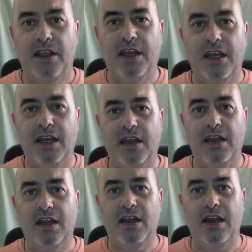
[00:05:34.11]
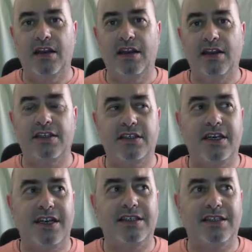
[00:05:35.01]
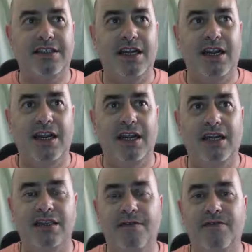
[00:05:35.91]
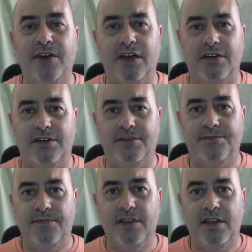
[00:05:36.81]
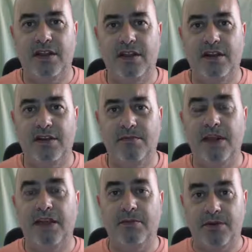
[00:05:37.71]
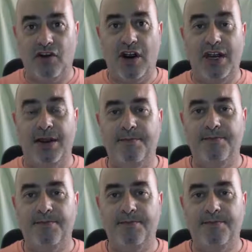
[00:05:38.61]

okay, and it's, let's say, 10 videos that make up the training,